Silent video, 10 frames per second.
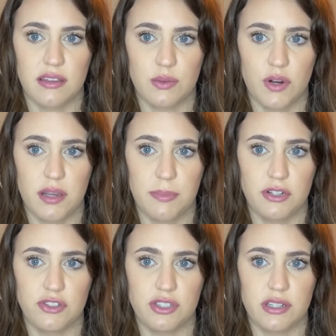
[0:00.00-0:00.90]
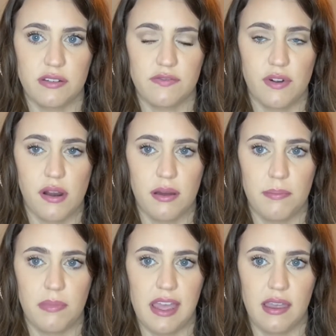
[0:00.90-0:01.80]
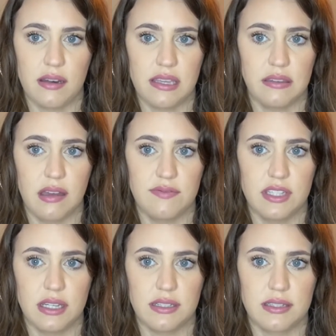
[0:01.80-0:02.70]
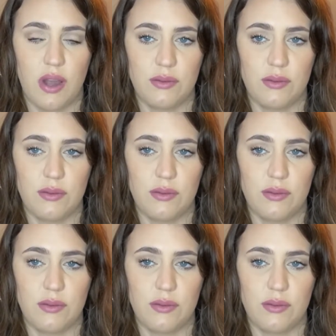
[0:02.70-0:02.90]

That's where I purchased it from and he loves it.